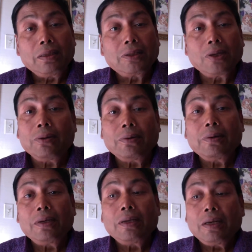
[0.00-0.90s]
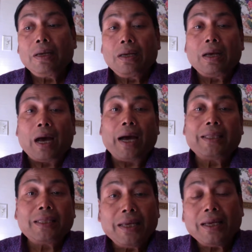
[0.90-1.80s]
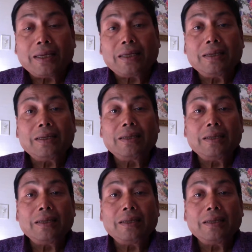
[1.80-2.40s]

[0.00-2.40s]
So I think